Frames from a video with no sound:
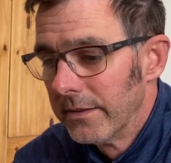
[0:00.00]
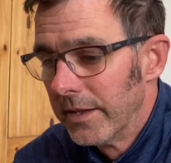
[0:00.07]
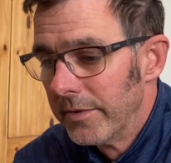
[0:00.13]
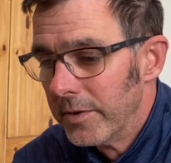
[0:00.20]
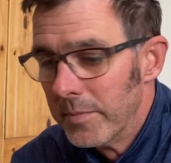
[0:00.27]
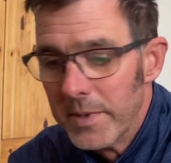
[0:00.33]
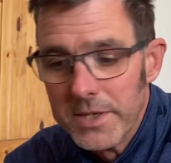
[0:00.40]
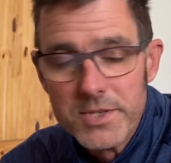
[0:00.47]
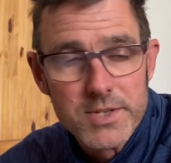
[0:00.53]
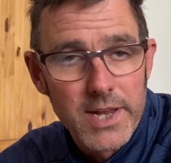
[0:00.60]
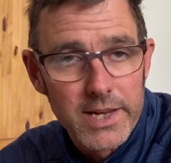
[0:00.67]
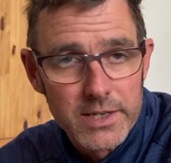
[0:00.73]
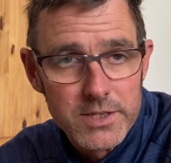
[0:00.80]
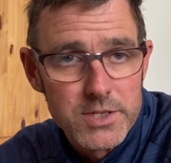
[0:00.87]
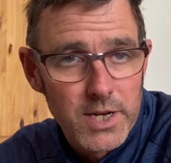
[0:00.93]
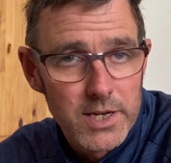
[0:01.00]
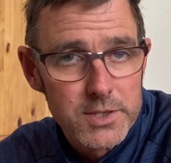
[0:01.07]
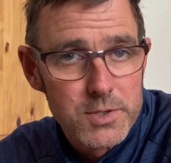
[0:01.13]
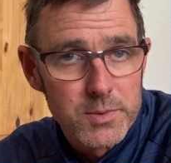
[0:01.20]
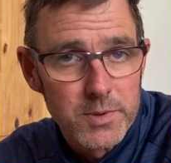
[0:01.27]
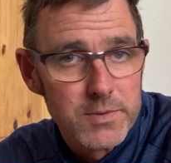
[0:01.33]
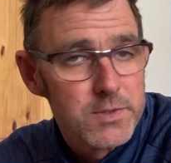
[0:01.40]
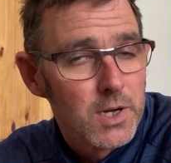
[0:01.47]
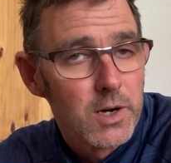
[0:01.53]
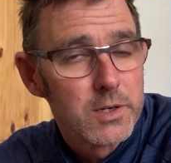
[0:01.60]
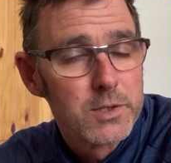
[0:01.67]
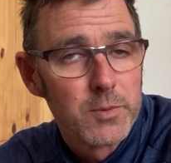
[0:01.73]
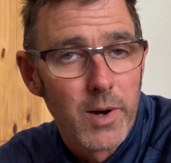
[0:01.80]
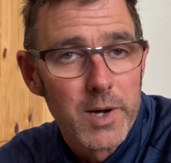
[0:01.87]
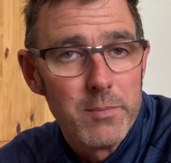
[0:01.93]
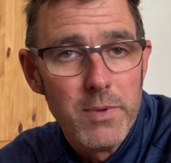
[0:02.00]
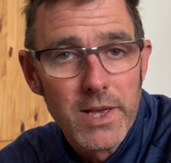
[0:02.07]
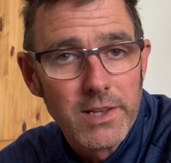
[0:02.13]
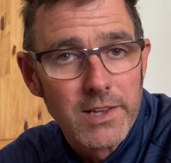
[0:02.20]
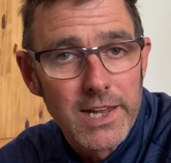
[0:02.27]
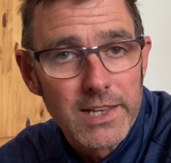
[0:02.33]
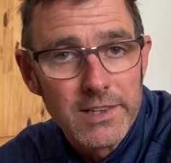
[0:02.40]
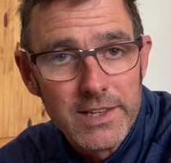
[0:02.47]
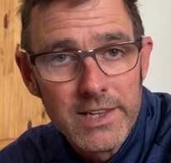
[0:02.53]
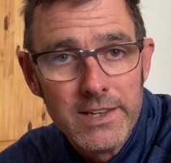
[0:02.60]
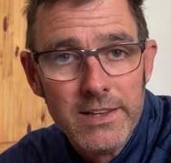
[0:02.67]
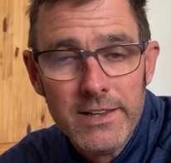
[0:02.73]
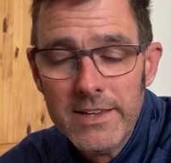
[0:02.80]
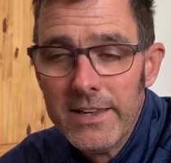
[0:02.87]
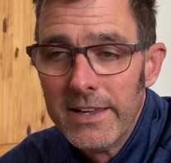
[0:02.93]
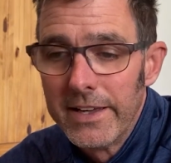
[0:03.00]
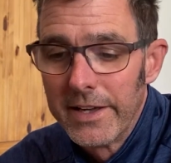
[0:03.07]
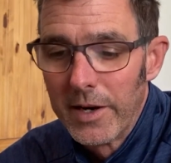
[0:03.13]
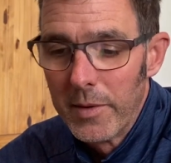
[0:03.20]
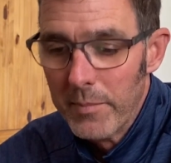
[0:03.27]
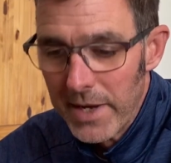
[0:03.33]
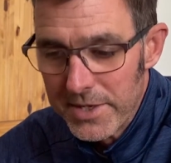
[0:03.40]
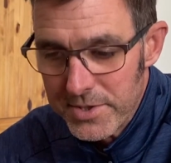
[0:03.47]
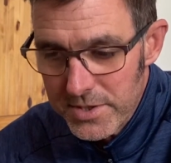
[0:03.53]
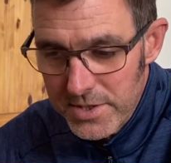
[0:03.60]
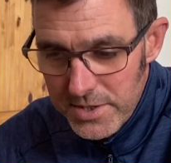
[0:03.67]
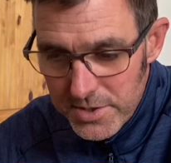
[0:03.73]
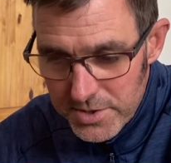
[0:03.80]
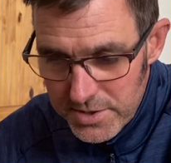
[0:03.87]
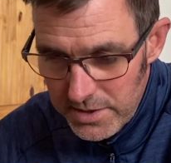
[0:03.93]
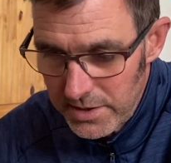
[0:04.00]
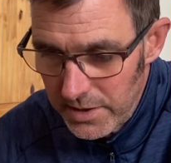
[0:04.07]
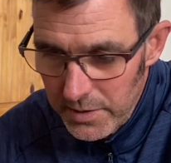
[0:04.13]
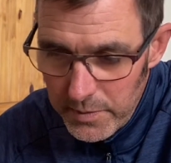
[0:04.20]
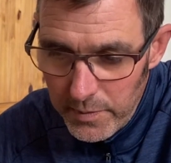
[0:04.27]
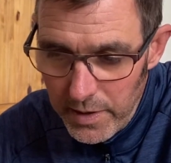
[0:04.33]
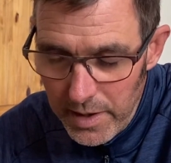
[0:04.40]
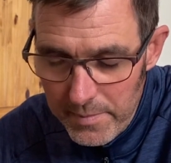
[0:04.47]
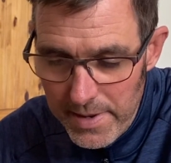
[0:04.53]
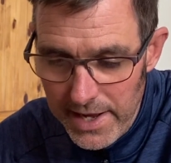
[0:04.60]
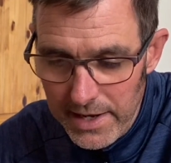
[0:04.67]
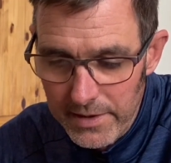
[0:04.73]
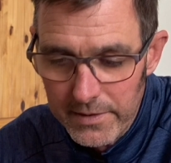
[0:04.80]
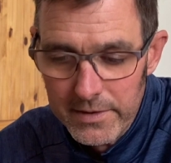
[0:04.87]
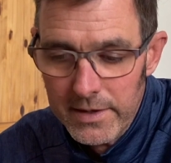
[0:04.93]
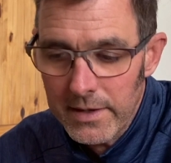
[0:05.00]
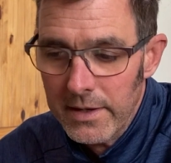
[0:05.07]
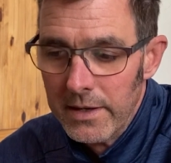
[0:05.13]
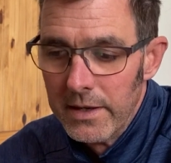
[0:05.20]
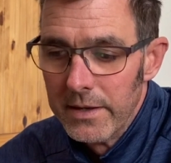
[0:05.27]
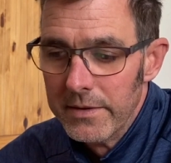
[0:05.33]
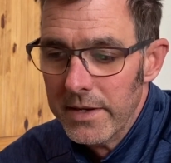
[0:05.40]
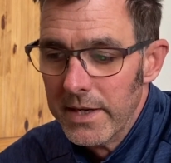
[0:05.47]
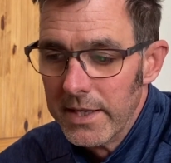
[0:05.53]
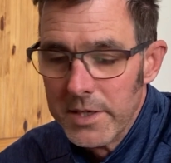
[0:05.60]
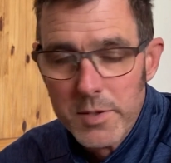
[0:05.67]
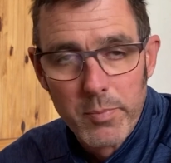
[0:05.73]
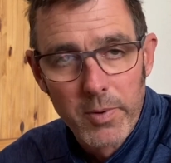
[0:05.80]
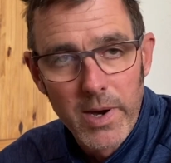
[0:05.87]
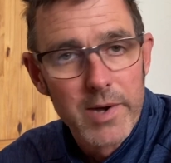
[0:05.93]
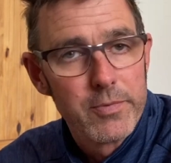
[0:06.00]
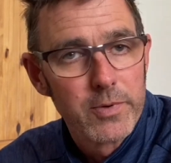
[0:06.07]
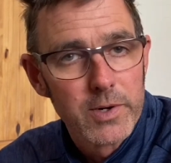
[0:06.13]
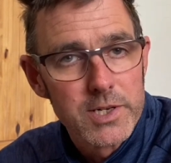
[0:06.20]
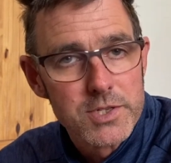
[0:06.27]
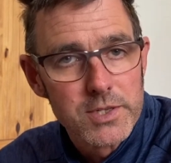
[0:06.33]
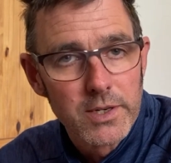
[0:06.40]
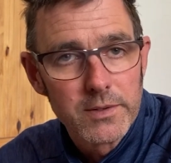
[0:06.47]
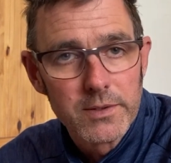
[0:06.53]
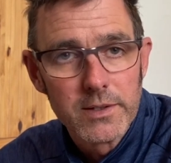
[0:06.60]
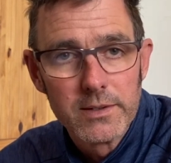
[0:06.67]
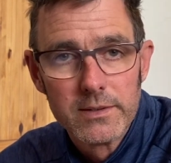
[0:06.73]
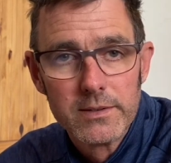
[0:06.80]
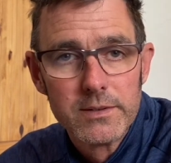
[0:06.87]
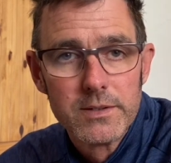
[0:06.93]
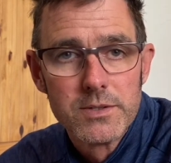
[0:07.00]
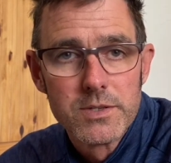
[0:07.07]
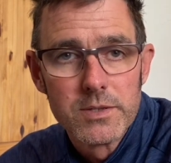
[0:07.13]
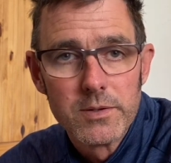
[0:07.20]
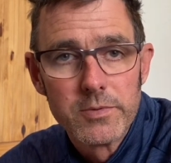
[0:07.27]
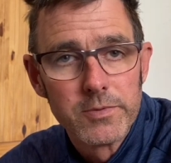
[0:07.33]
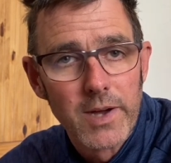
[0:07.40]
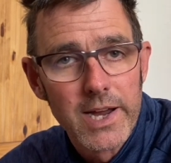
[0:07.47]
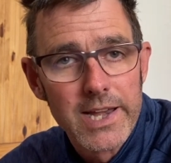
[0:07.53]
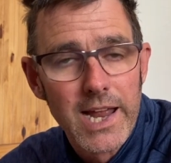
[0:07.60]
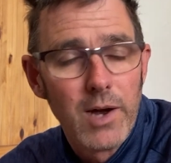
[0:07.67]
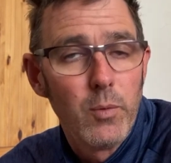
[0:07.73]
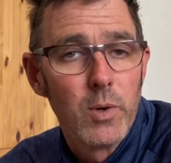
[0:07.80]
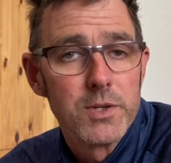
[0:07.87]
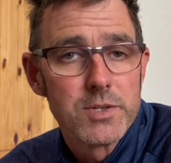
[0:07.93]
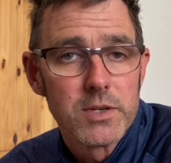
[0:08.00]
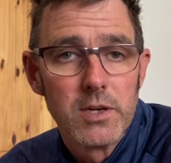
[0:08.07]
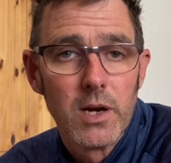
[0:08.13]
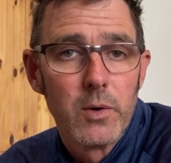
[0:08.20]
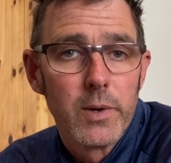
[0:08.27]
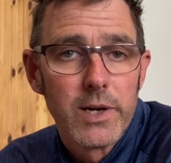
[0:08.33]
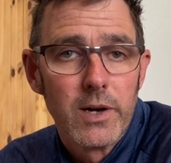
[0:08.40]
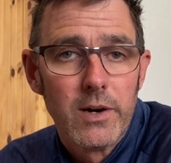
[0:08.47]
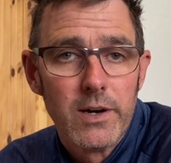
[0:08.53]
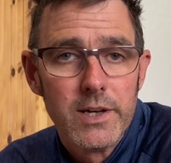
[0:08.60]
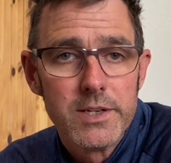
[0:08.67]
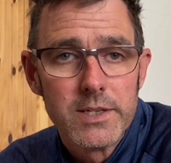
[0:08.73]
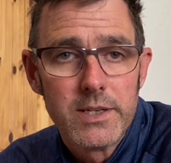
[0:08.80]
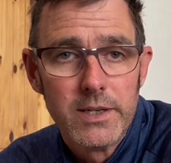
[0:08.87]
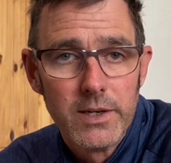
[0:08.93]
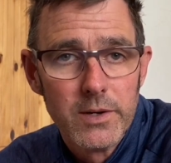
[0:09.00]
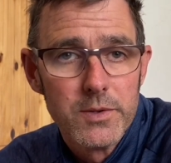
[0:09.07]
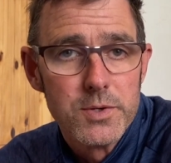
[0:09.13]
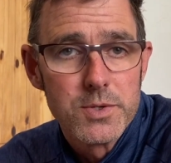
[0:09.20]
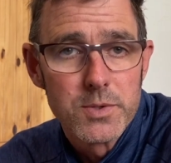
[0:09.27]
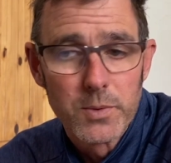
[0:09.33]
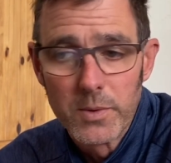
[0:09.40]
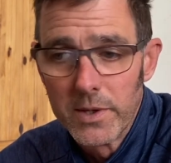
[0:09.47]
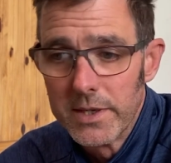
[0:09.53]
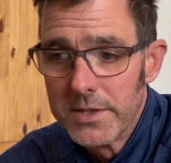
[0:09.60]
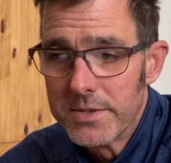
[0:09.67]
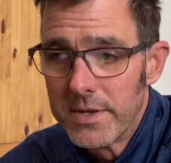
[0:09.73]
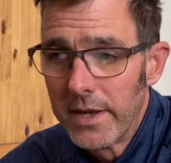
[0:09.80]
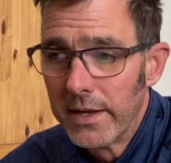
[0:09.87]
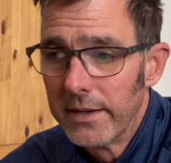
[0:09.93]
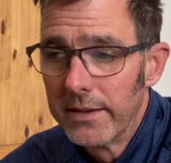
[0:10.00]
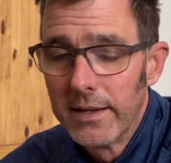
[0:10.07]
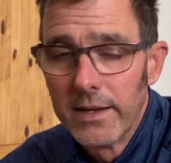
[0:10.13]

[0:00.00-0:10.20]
If you've been staying in touch, we've talked quite a bit lately in our messages to you about the need to pray for each other, to find out what's going on, to hear the stories that